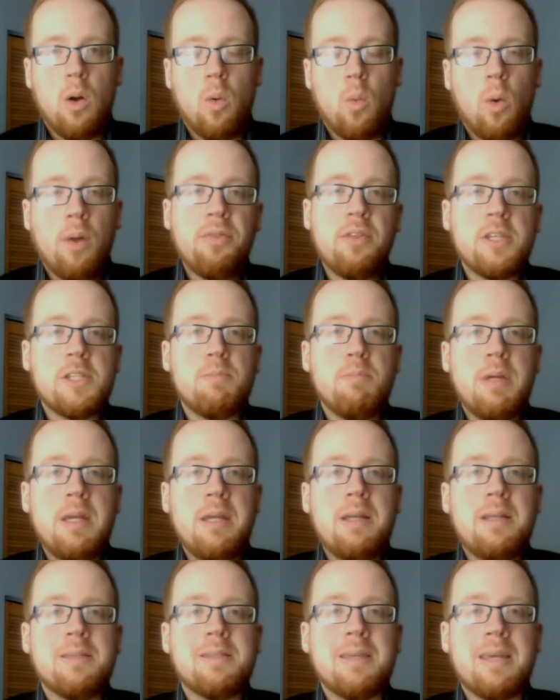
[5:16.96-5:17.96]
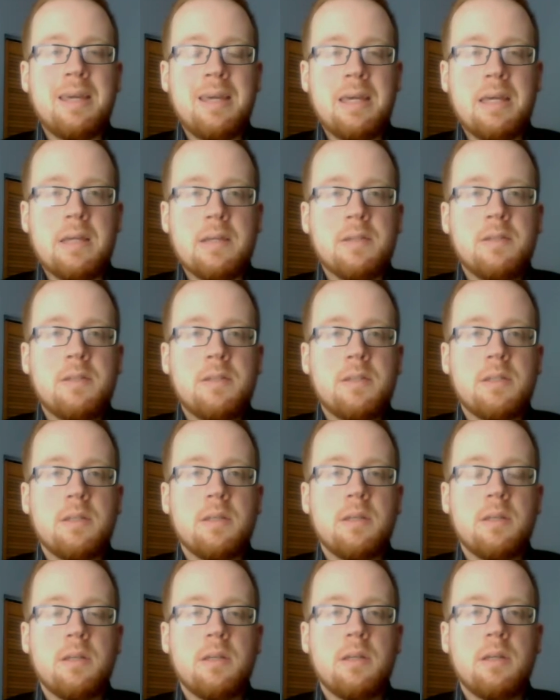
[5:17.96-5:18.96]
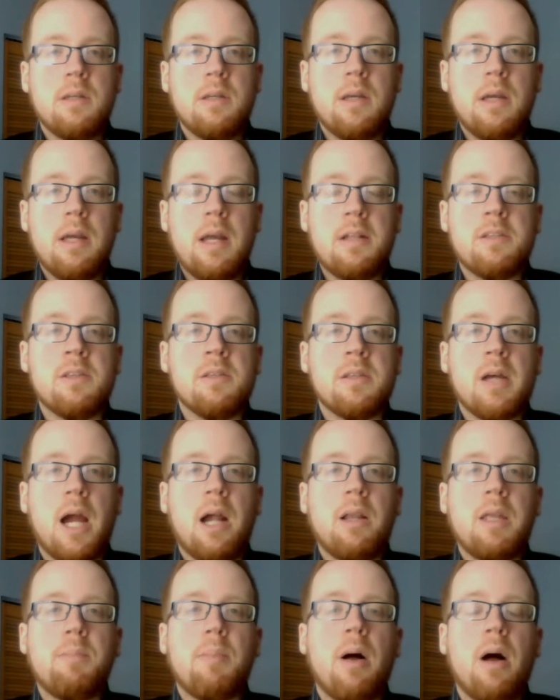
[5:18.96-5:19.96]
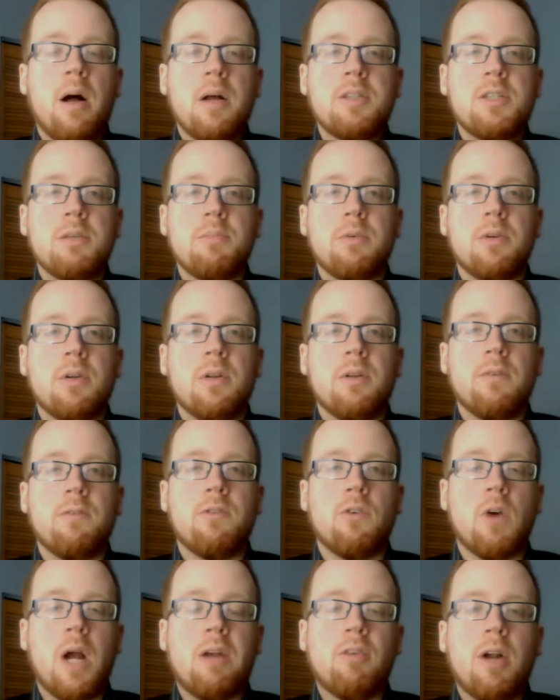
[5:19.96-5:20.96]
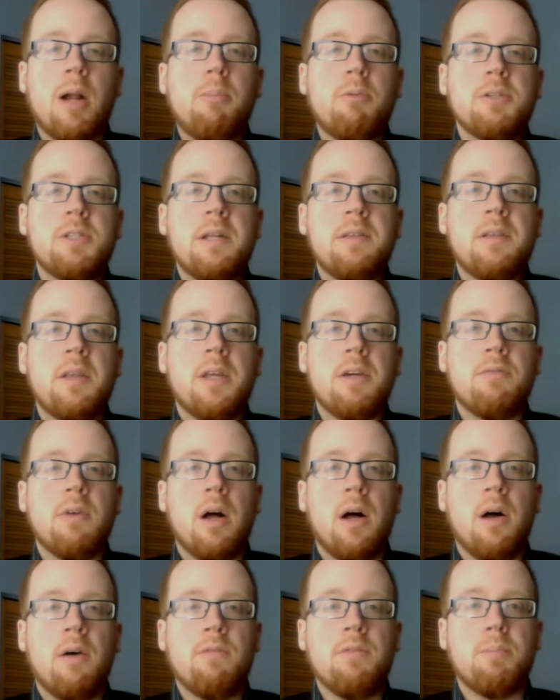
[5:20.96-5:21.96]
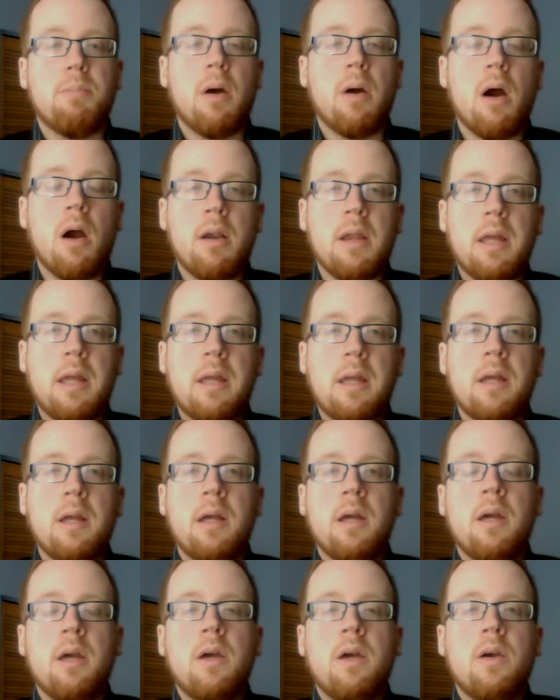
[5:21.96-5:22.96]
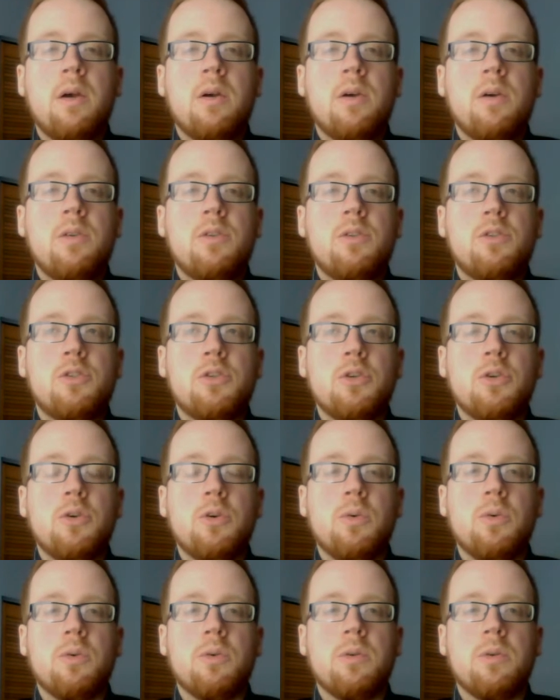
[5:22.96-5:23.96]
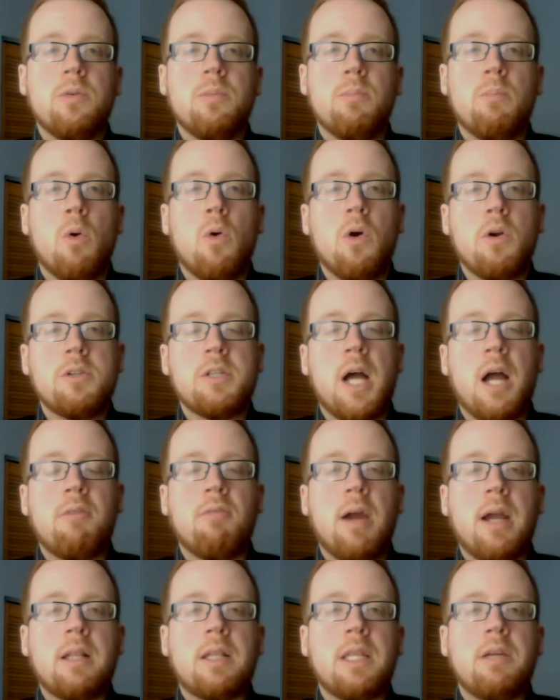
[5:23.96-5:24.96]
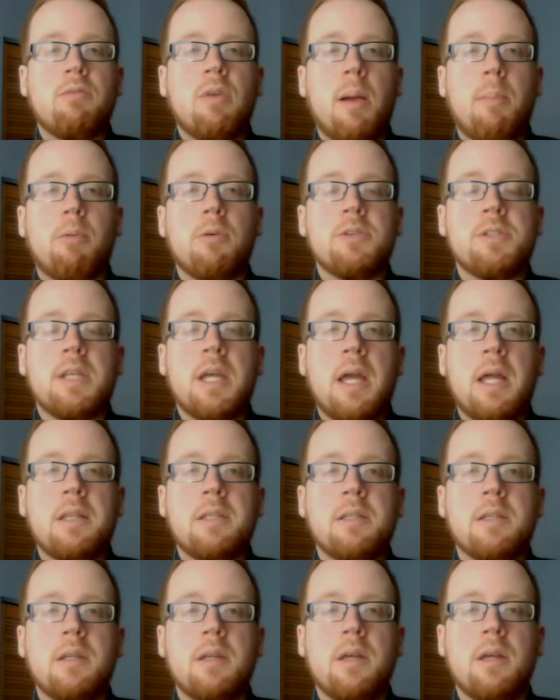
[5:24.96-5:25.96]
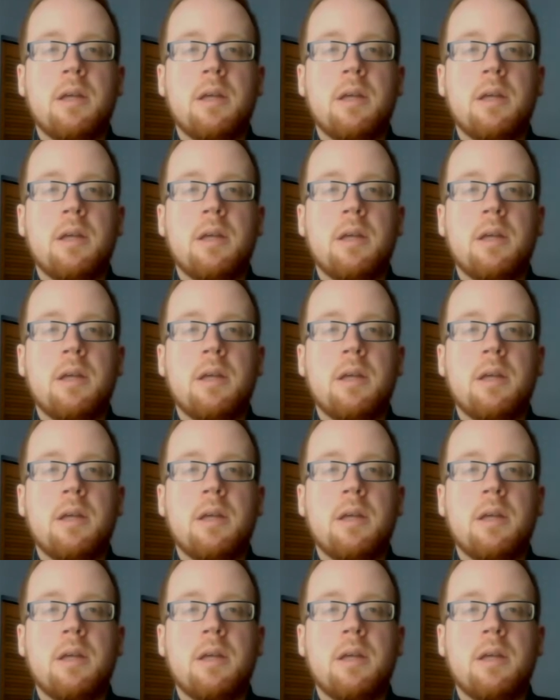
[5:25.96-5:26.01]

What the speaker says: What this means is it's entirely possible for a representative of the party to more directly represent